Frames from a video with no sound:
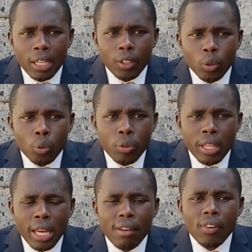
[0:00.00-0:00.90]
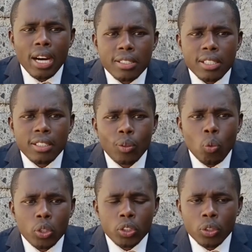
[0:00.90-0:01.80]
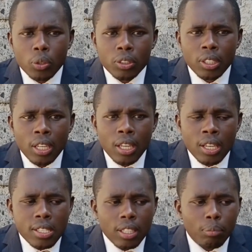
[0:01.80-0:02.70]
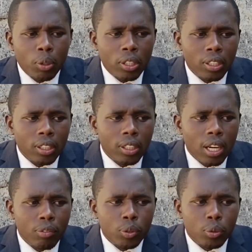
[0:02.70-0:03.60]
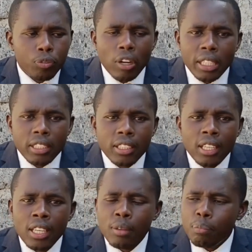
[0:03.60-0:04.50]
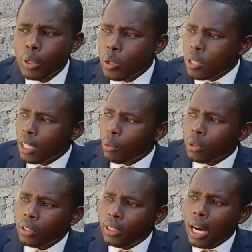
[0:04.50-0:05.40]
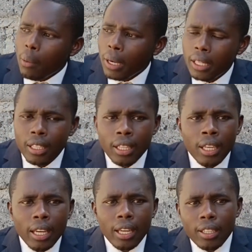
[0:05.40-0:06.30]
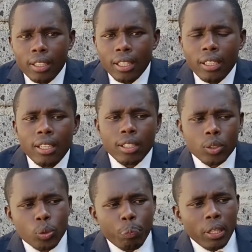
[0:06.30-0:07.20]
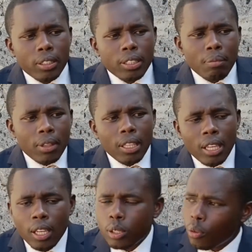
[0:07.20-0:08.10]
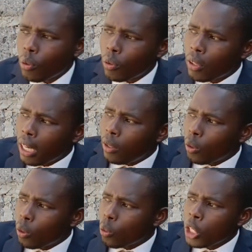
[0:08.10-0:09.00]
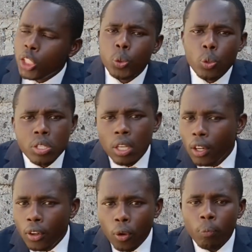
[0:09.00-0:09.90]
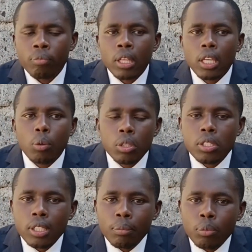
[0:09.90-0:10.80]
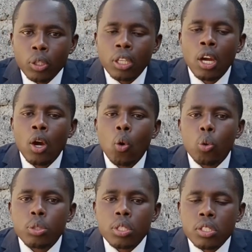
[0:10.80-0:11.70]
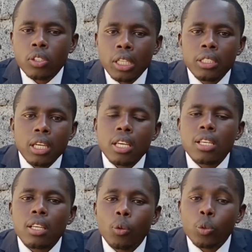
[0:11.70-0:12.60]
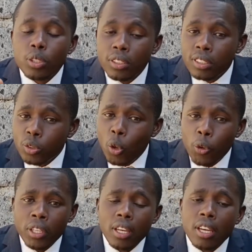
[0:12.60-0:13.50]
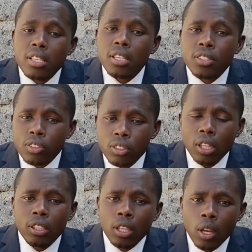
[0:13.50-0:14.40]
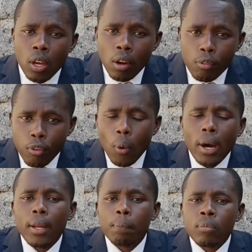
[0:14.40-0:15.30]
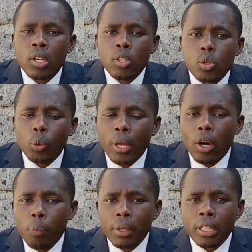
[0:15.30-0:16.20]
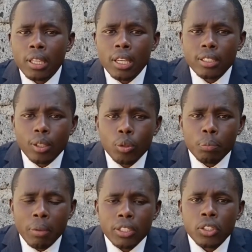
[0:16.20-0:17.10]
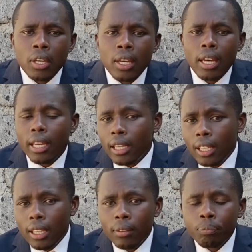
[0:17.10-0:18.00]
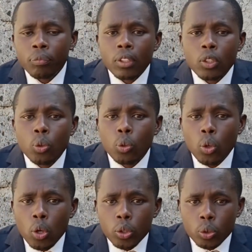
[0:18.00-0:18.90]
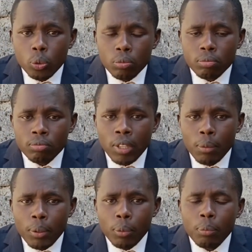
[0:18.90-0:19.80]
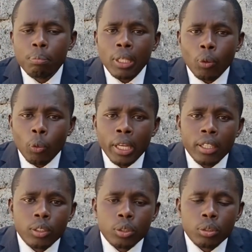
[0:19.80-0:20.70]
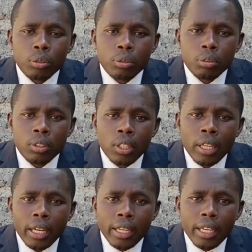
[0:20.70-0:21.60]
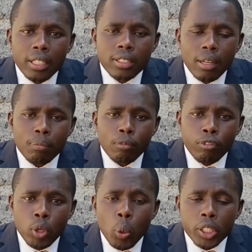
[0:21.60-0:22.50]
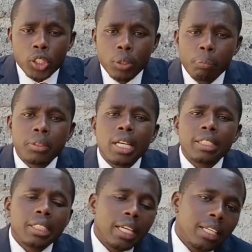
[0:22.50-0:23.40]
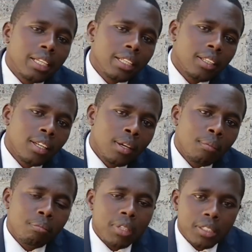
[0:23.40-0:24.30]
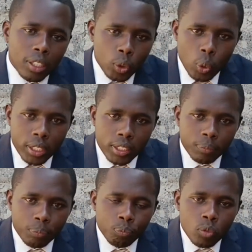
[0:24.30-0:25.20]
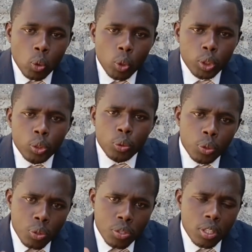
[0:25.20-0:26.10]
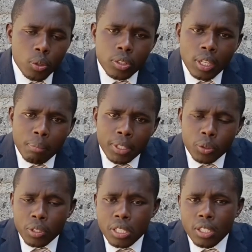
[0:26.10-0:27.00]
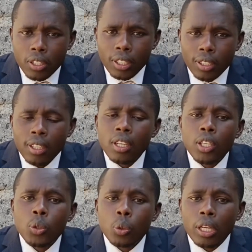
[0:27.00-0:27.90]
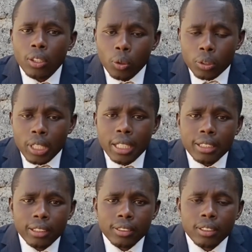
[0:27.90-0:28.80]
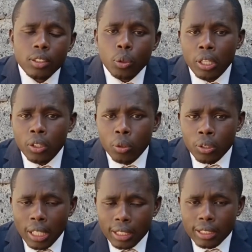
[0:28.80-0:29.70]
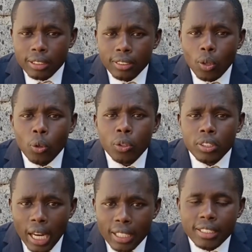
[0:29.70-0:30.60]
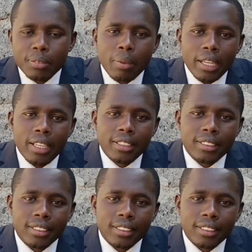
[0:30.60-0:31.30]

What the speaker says: I don't know, they have curses and whatnot. Somebody they have to fight because there was dowry, and then he has to pay something else for, I don't know, rituals. No, he wants somebody whose story is straightforward. So we are hoping he gets a good match. And again, you could also maybe be willing to get some viewership, just like Mr. Duarte. What you do, you those numbers on the screen. You can contact us. You can contact my desk.